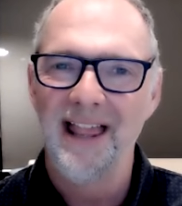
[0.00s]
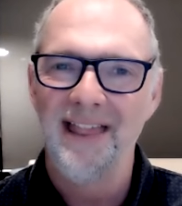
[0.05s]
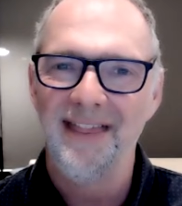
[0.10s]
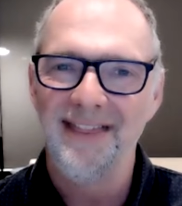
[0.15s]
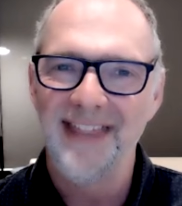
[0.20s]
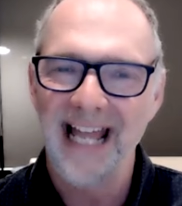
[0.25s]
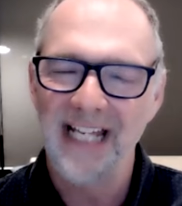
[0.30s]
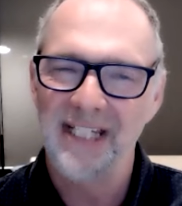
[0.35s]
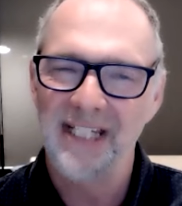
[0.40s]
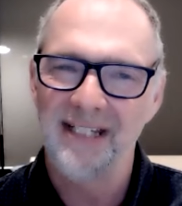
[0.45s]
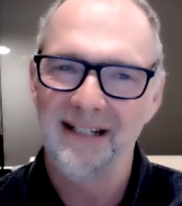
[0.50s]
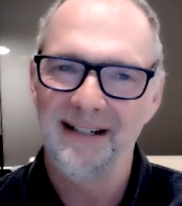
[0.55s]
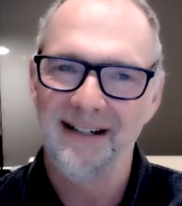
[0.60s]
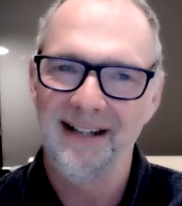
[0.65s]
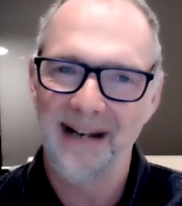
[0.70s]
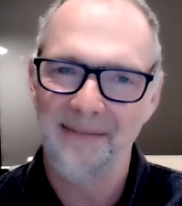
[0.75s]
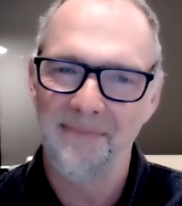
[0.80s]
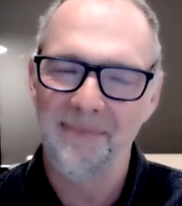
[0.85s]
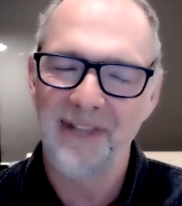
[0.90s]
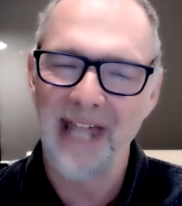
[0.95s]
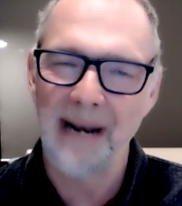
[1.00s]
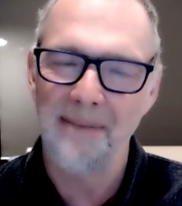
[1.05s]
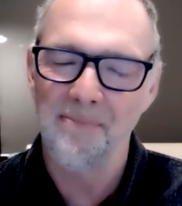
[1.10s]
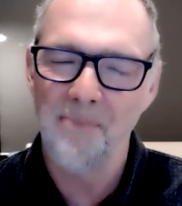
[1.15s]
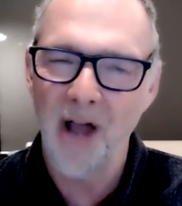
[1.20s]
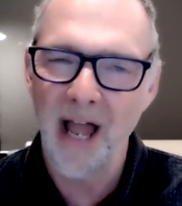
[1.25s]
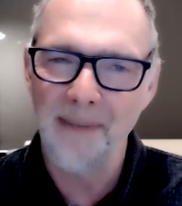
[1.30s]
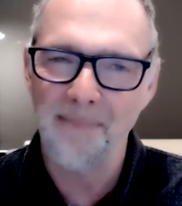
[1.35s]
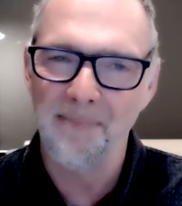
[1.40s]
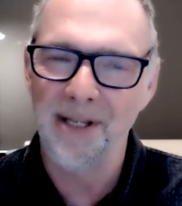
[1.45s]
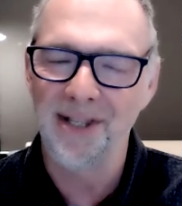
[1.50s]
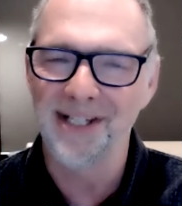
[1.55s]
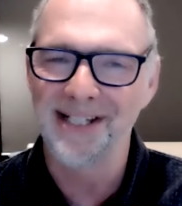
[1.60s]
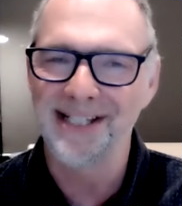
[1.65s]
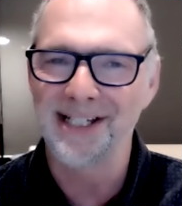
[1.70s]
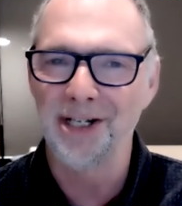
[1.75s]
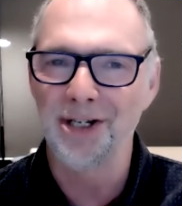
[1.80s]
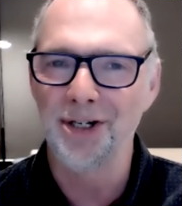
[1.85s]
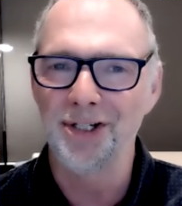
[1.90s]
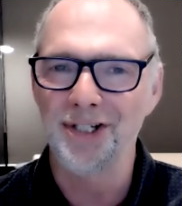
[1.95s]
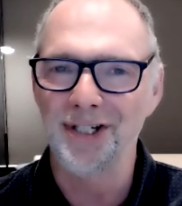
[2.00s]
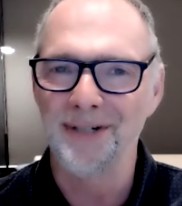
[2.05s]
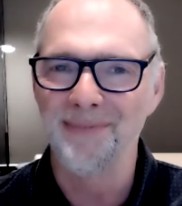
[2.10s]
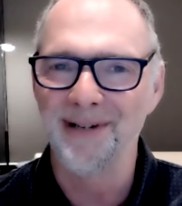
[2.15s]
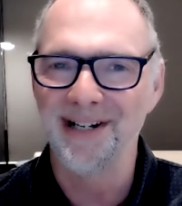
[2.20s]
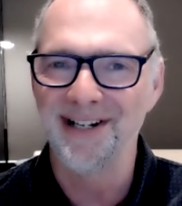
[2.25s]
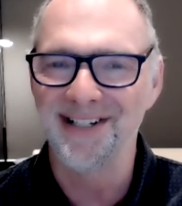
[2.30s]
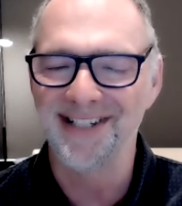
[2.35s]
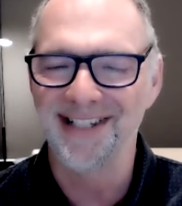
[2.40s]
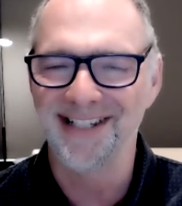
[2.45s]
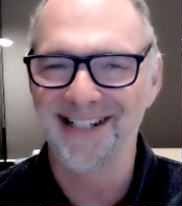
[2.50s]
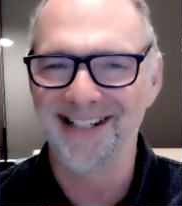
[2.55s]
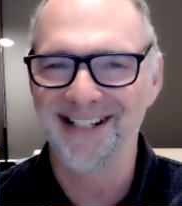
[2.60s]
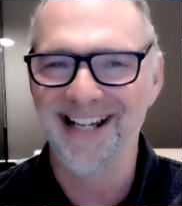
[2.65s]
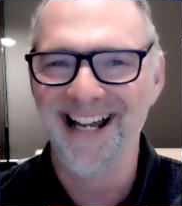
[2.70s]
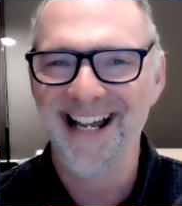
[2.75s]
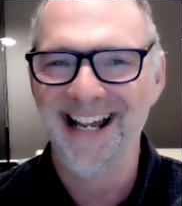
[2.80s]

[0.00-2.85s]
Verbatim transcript: that that that might be the solution because this,